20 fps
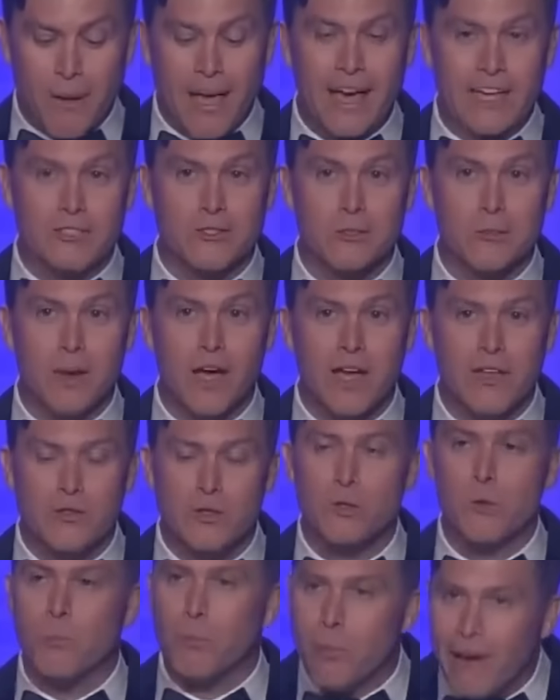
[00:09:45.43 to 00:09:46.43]
masterminds
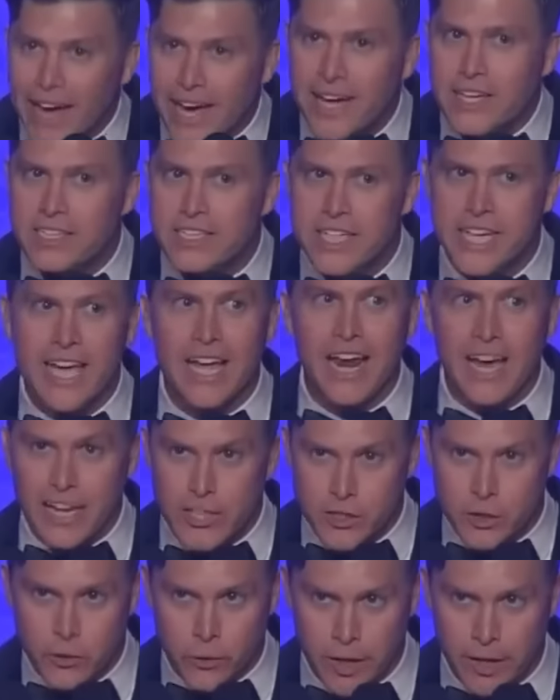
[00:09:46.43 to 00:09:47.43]
who bike to get
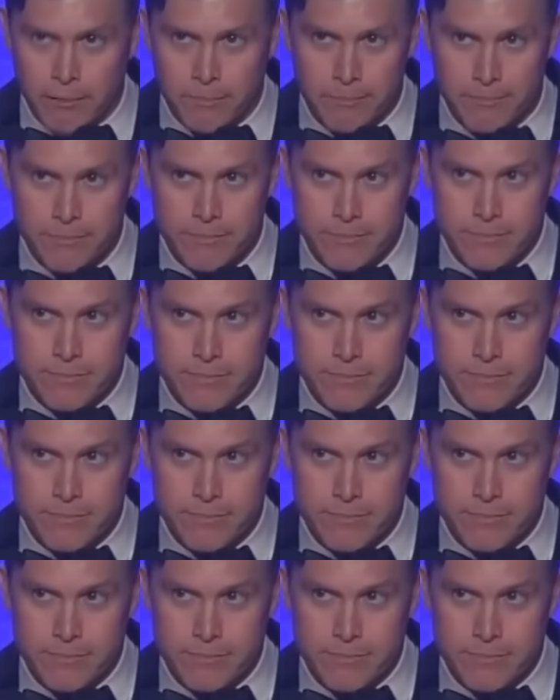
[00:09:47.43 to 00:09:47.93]
ice cream.